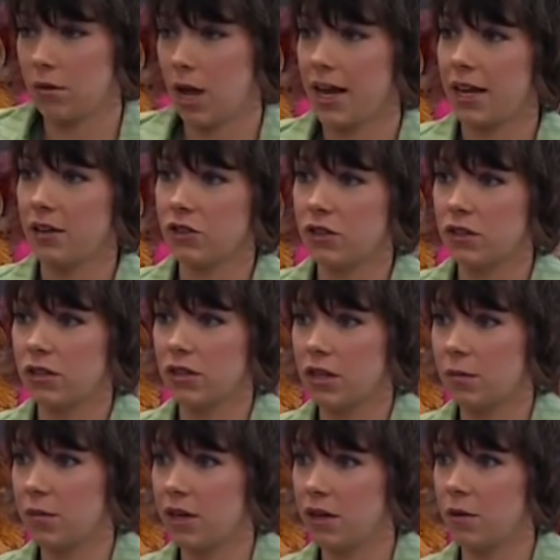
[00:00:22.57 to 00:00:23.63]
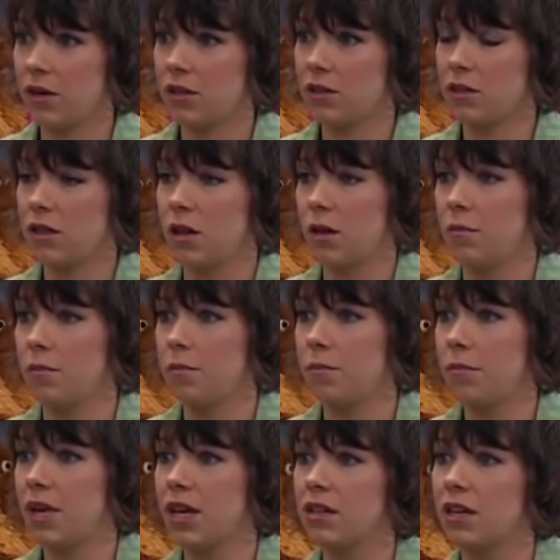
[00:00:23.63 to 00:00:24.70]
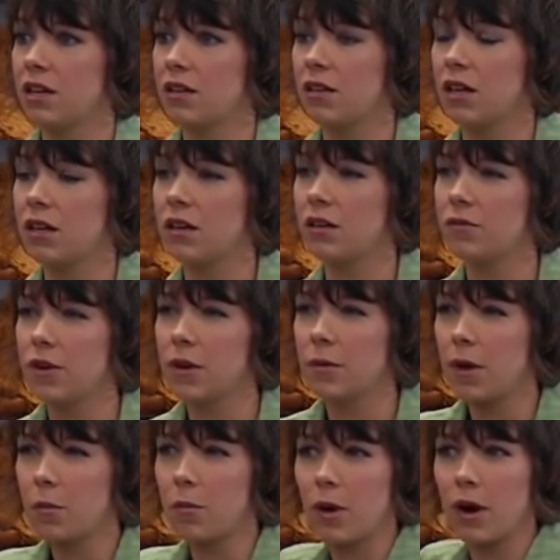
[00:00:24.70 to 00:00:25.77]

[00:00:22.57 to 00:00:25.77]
I guess you're going to be going to the picnic then at Fairmount